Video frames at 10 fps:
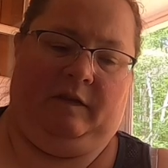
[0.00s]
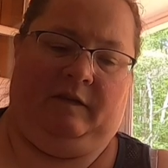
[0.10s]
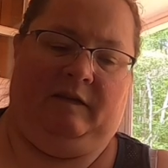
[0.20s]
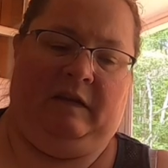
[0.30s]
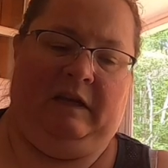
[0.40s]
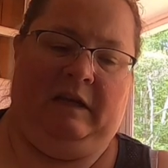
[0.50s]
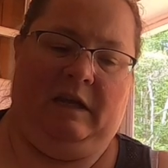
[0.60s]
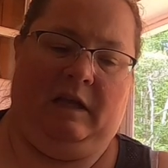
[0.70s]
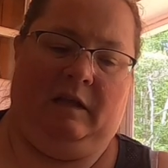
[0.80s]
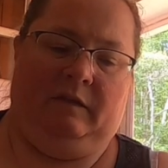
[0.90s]
the
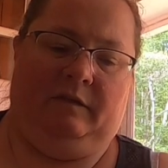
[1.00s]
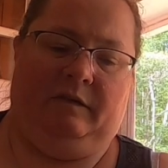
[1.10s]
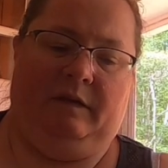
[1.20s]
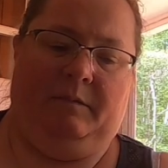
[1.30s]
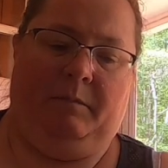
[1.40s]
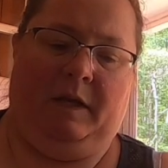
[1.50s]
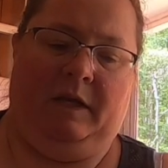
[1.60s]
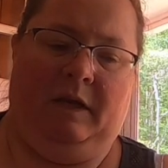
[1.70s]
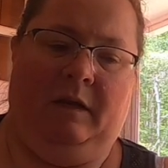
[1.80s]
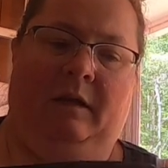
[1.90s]
TLZ
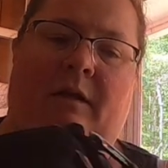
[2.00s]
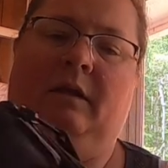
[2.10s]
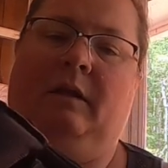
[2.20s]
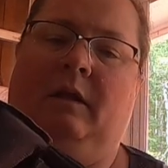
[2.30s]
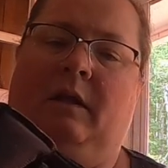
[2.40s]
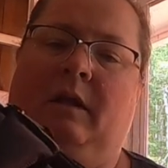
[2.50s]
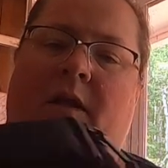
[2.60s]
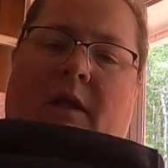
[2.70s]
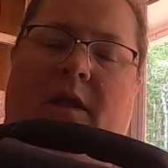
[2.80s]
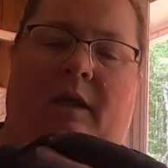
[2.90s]
Mini,
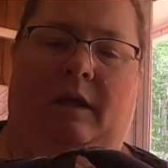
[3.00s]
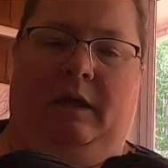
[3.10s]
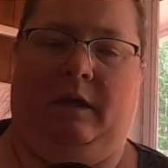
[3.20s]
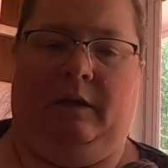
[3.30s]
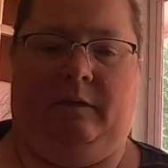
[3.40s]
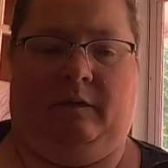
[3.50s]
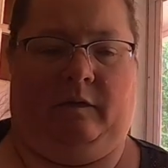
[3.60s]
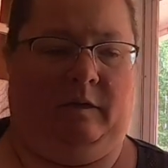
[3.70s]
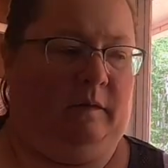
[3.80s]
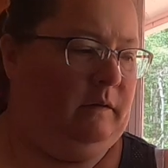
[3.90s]
and
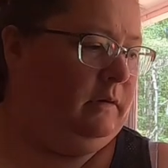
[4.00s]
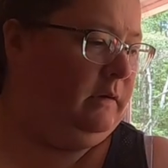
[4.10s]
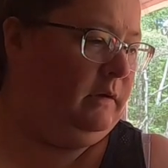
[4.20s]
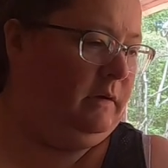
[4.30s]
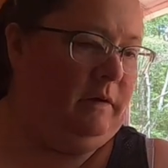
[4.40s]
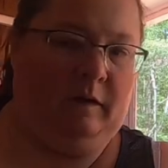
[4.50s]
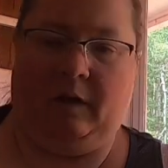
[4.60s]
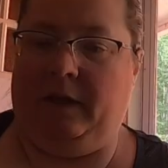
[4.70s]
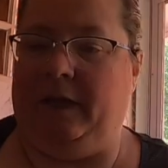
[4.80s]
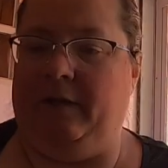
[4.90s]

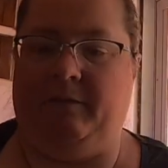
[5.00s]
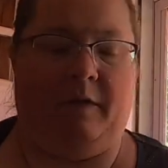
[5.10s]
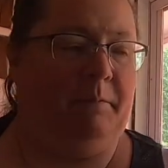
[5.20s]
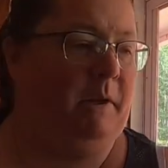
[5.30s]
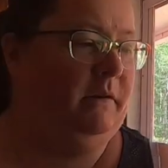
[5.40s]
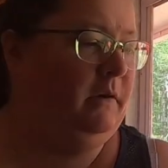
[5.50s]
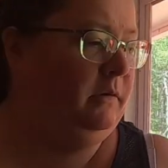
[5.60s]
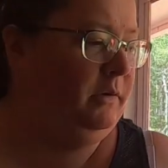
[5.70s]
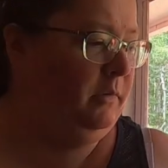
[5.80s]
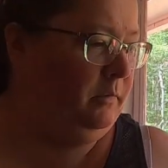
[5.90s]
I can't find my
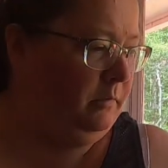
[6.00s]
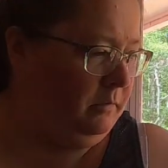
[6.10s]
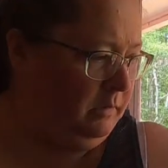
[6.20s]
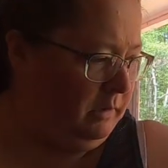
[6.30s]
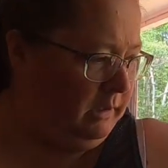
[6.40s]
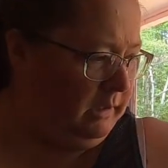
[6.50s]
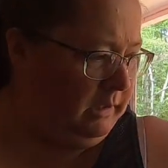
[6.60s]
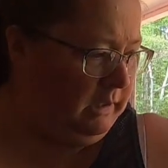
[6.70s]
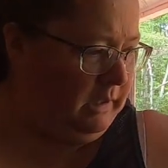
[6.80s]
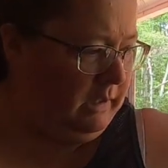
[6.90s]
little note.
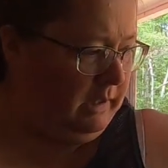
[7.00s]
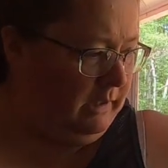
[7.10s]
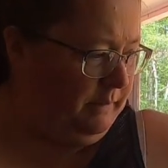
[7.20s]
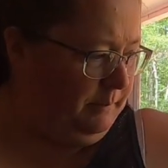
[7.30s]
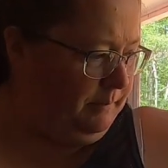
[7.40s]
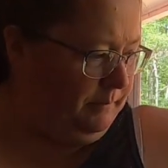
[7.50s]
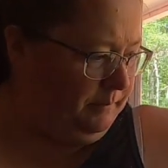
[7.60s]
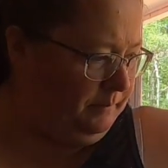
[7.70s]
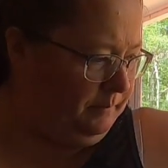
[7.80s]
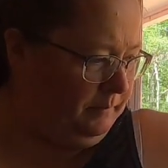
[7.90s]
I
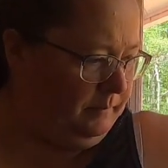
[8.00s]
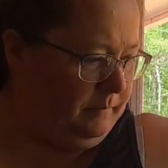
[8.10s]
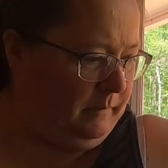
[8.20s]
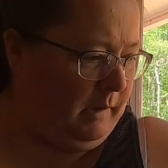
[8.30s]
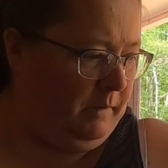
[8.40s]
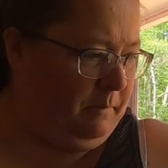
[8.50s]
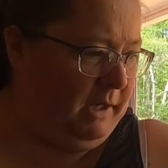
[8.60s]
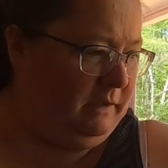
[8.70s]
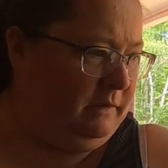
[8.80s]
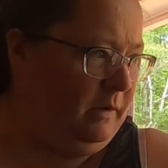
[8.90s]

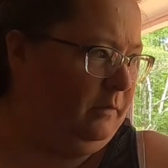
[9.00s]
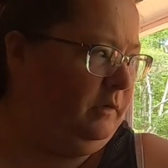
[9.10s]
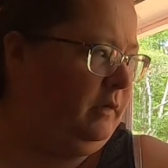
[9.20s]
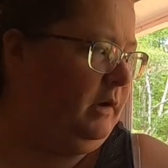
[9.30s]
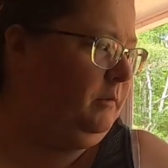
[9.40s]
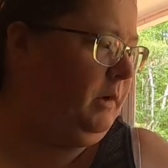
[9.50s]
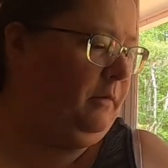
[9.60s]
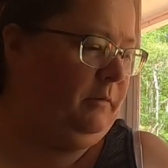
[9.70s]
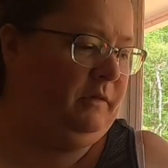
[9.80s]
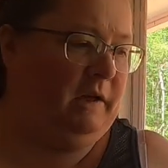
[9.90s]
made notes on what
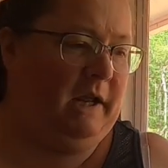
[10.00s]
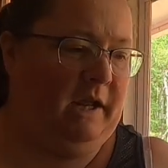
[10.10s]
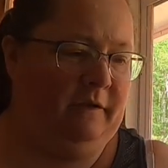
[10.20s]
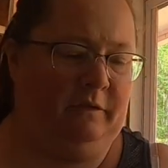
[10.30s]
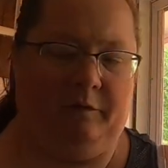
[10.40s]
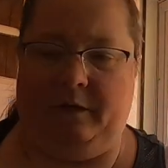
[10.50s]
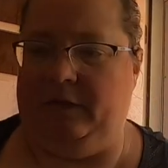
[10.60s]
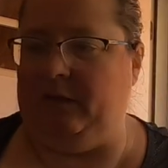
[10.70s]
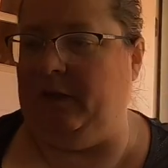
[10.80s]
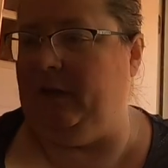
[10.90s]
I was going to ask for these. I